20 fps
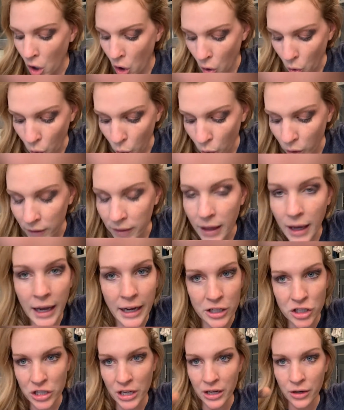or the
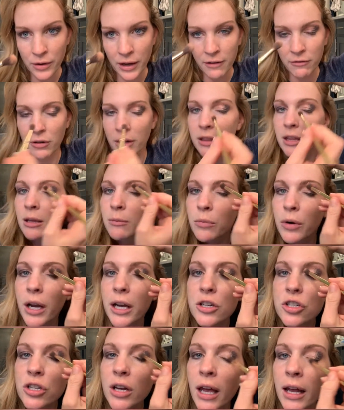eyeshadow everything
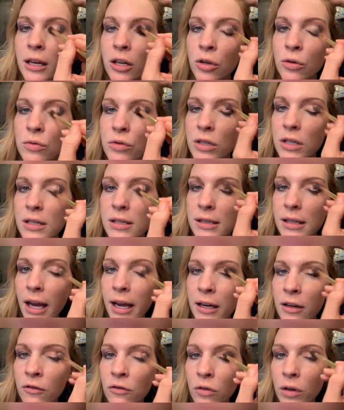brush, and you just
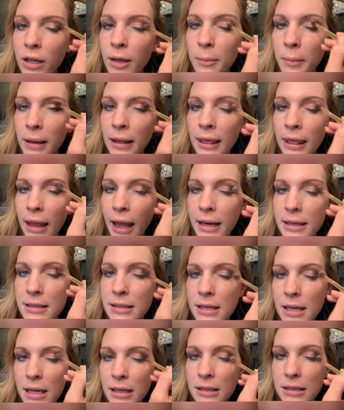kind of want to blend
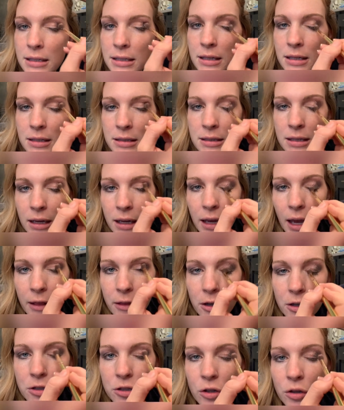it
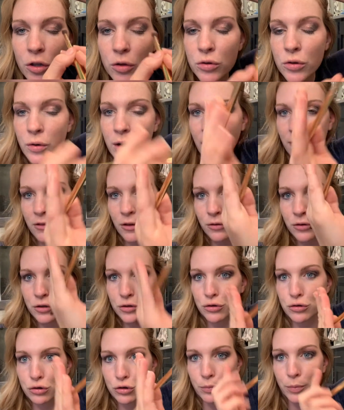together so you don't have those
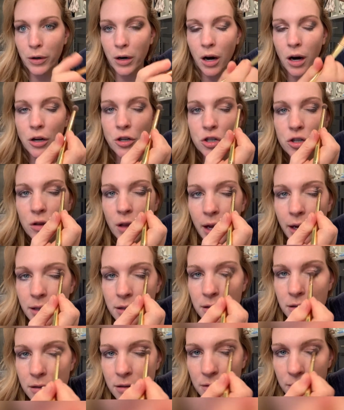super harsh
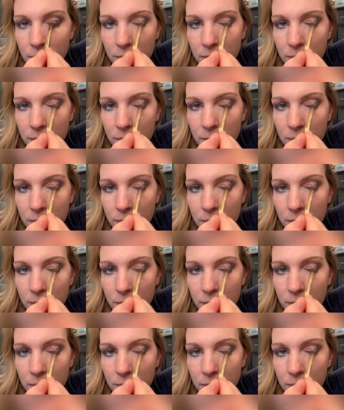lines.